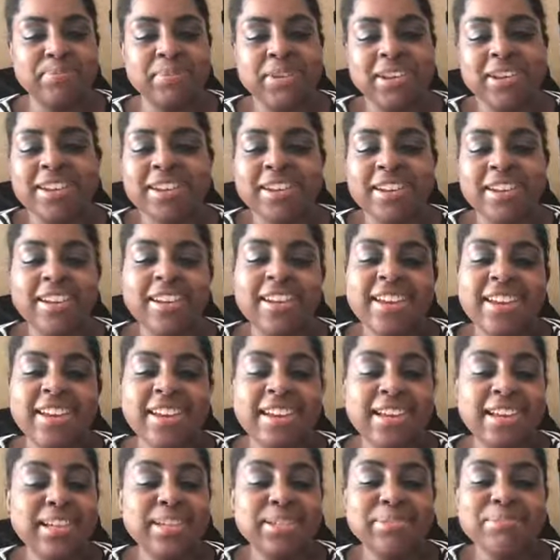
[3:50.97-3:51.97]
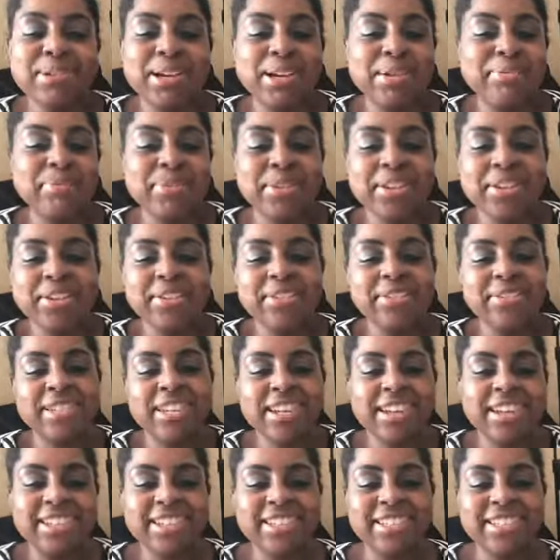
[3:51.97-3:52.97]
But it is my
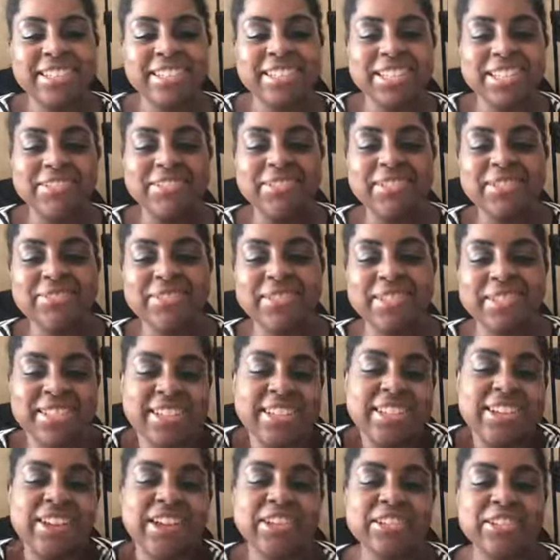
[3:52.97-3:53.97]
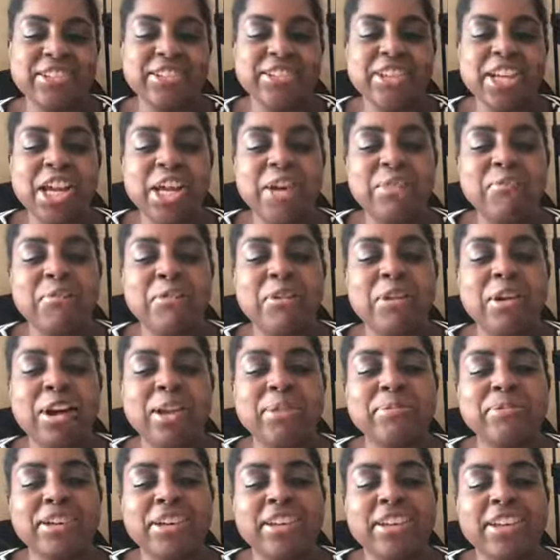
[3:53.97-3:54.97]
birthday, so obviously I don't know what
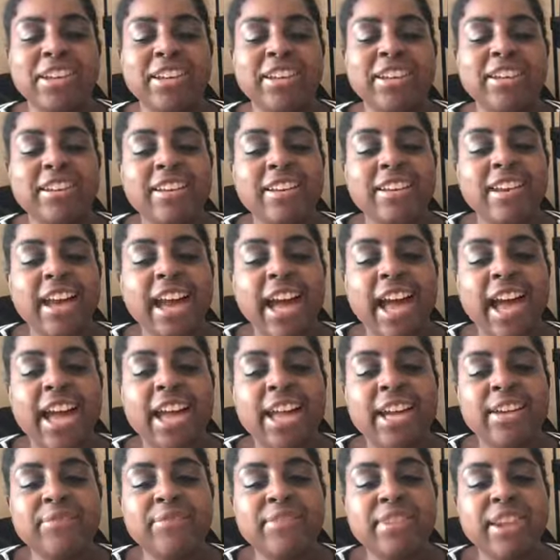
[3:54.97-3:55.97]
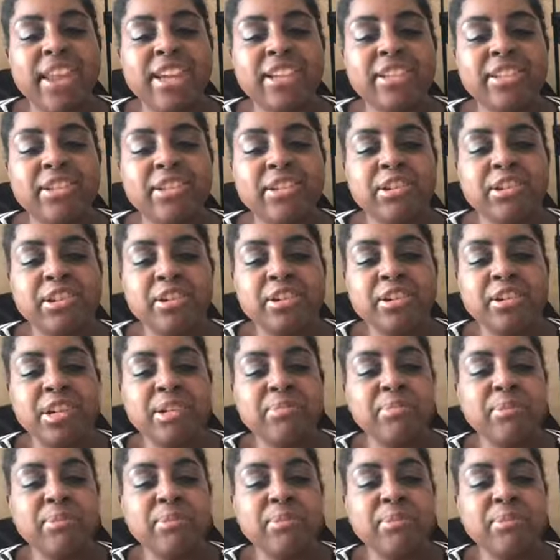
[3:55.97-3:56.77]
I'm going to have later on.